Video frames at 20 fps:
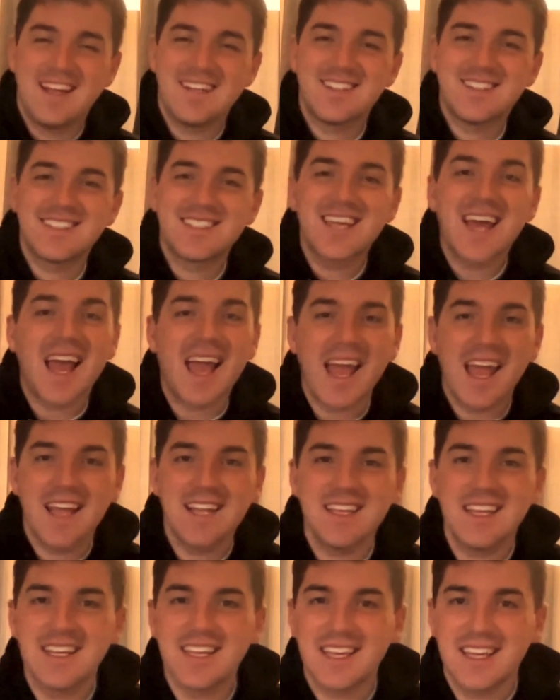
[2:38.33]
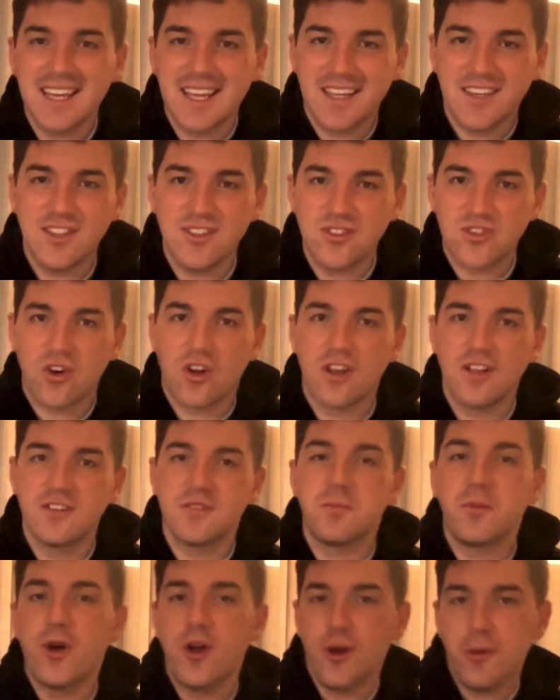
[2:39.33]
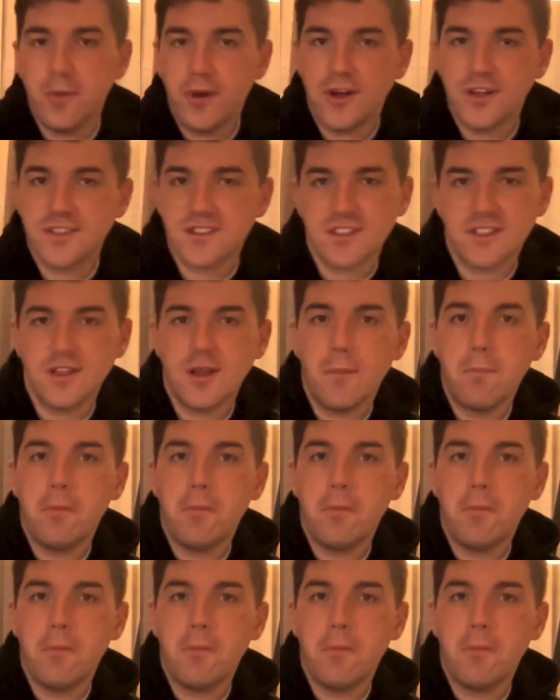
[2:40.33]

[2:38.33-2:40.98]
It's 10 Canadian dollars per person